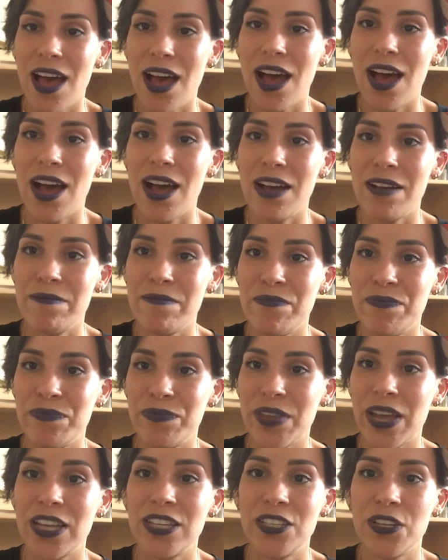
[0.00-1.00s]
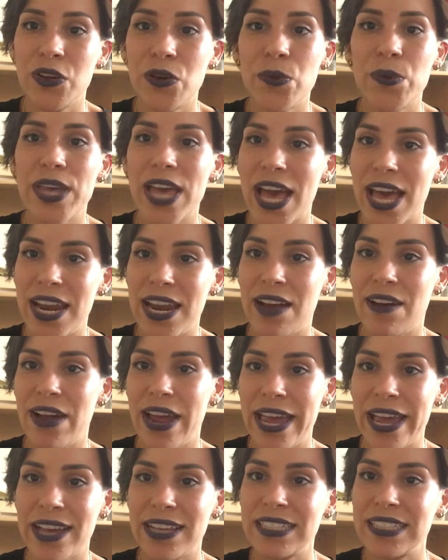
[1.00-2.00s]
until we had our
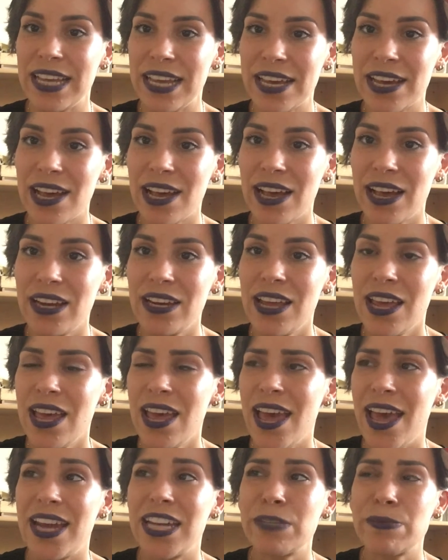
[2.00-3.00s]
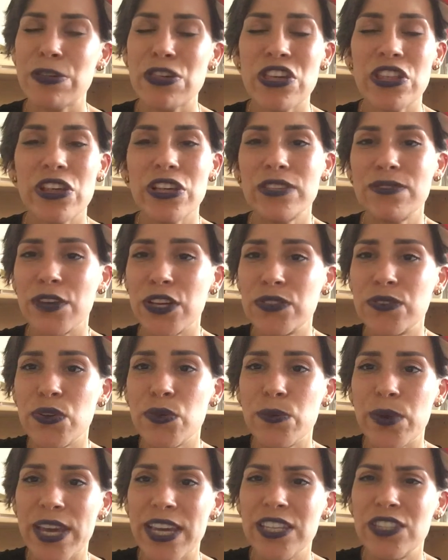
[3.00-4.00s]
ARC card. And especially in those first
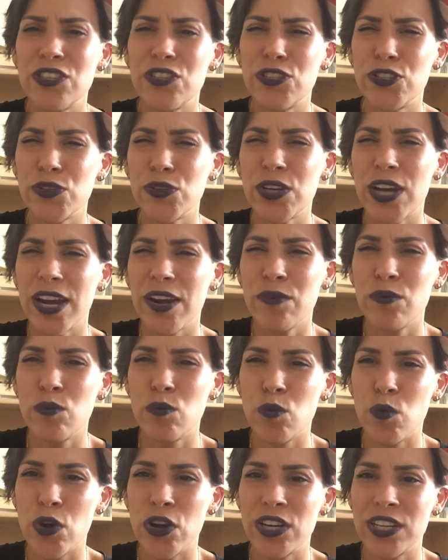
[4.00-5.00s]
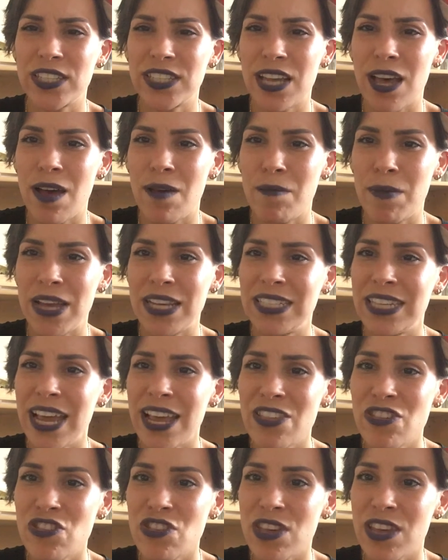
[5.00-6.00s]
few weeks, you do kind of want some
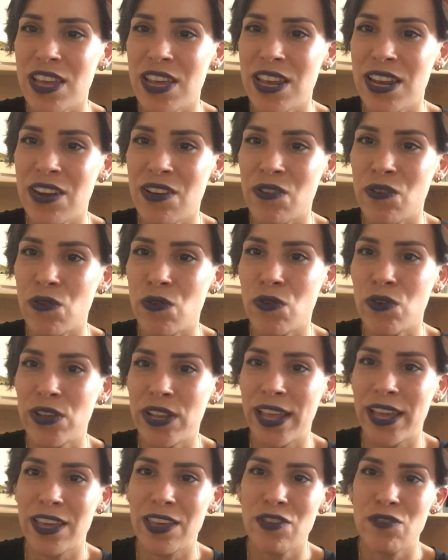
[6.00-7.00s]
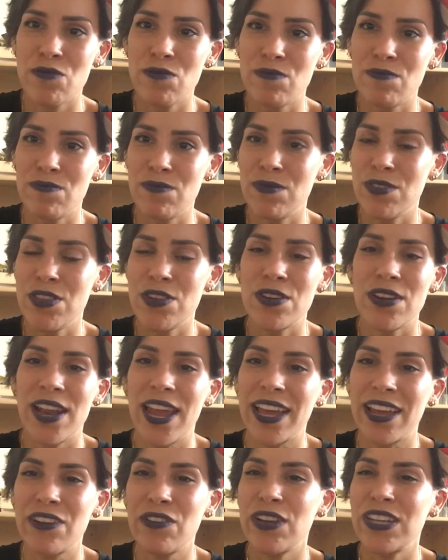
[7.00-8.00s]
attention, or
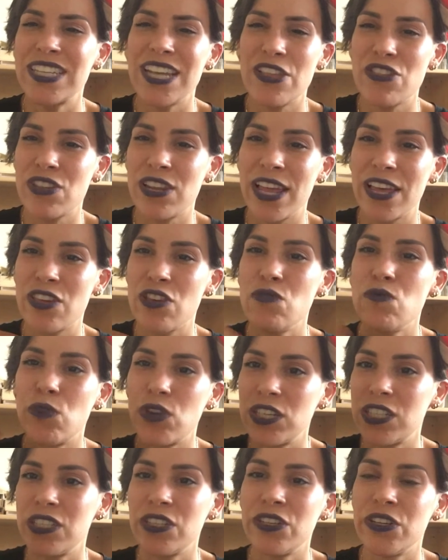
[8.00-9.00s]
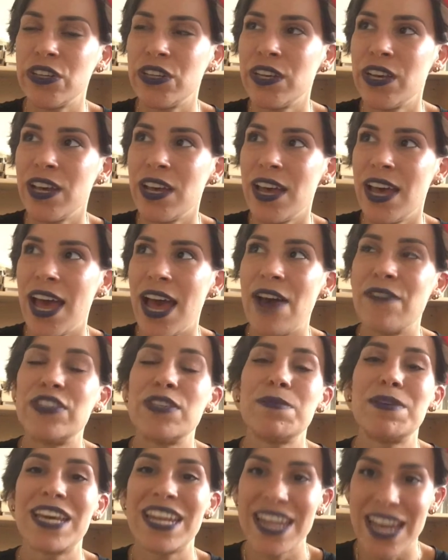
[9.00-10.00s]
not attention, you want to have
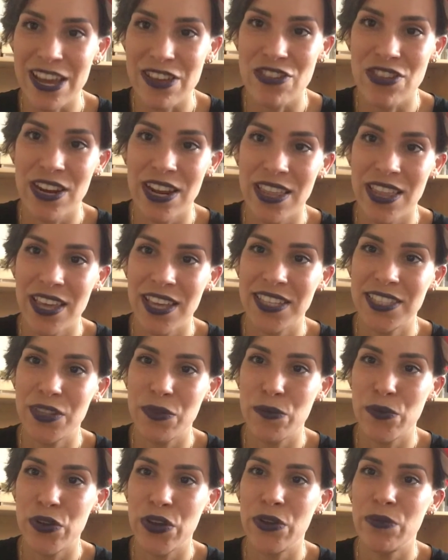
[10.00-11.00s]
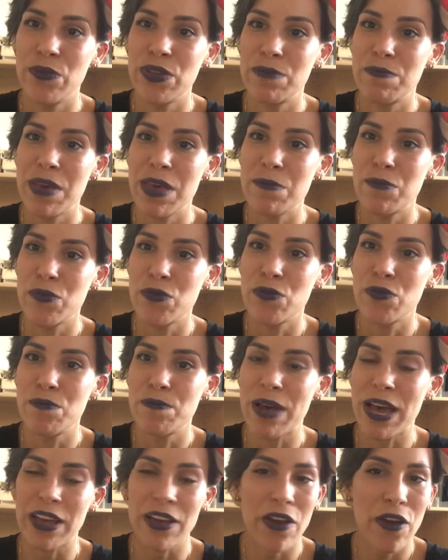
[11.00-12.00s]
some connection, I think is the word, with people
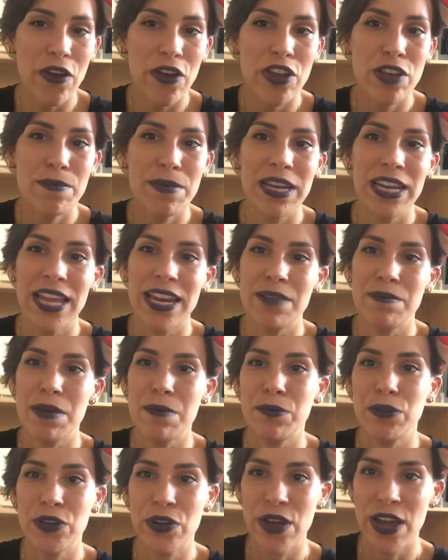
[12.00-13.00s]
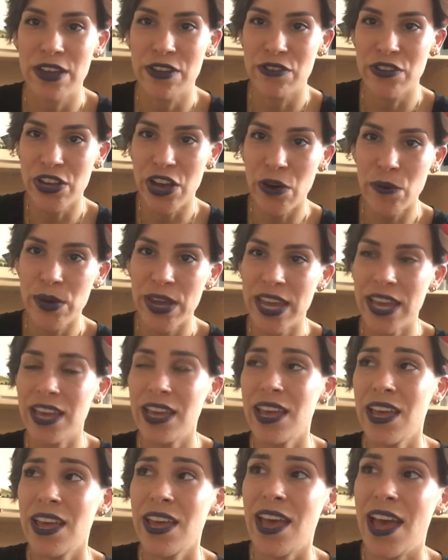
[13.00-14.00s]
back home and letting people know how you're going.
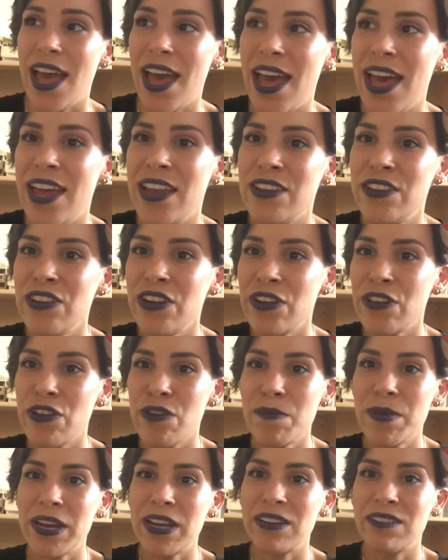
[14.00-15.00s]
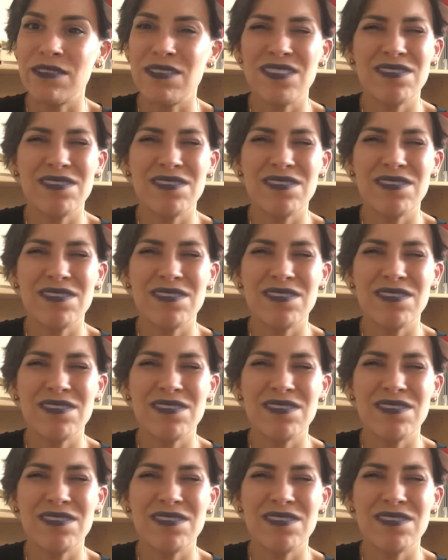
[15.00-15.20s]
And you're a bit,